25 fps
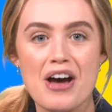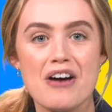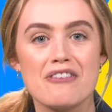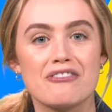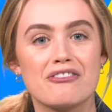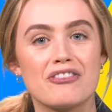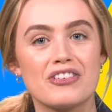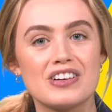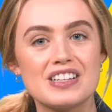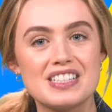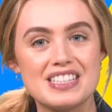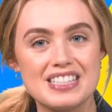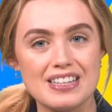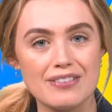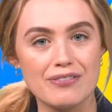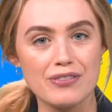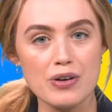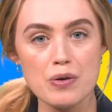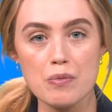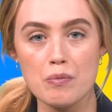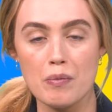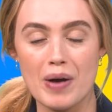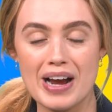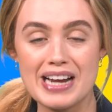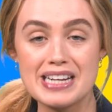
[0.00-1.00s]
For a
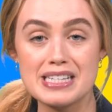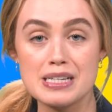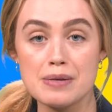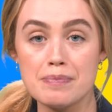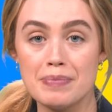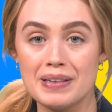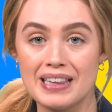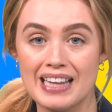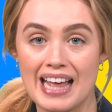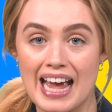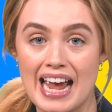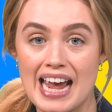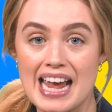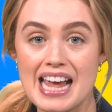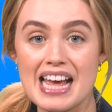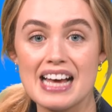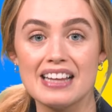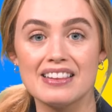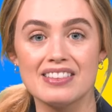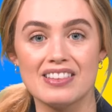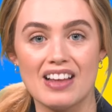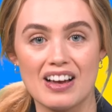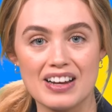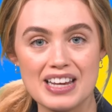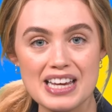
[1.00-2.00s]
different way to play,
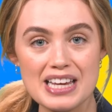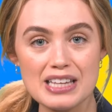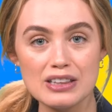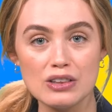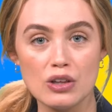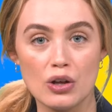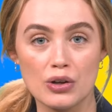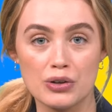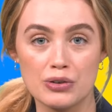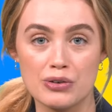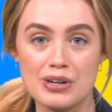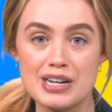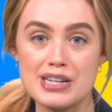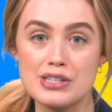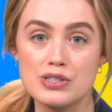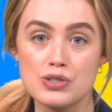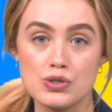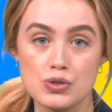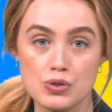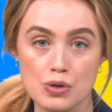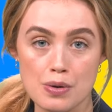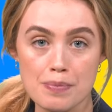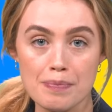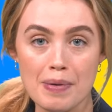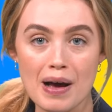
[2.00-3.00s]
Lucky Lotteries
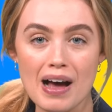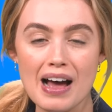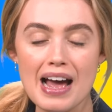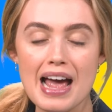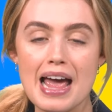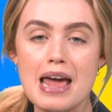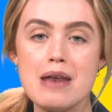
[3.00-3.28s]
Super